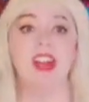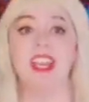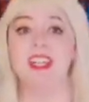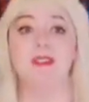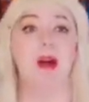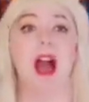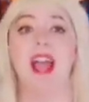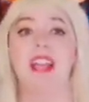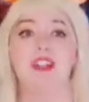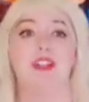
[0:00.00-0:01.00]
the hidden
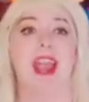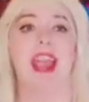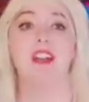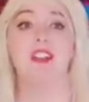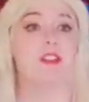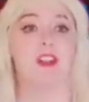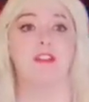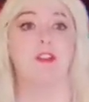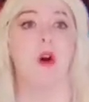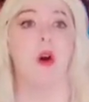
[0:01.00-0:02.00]
pine trails of the
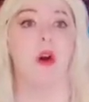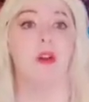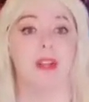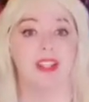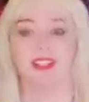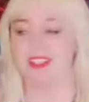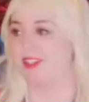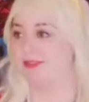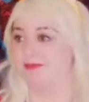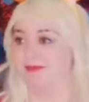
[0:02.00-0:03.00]
forest.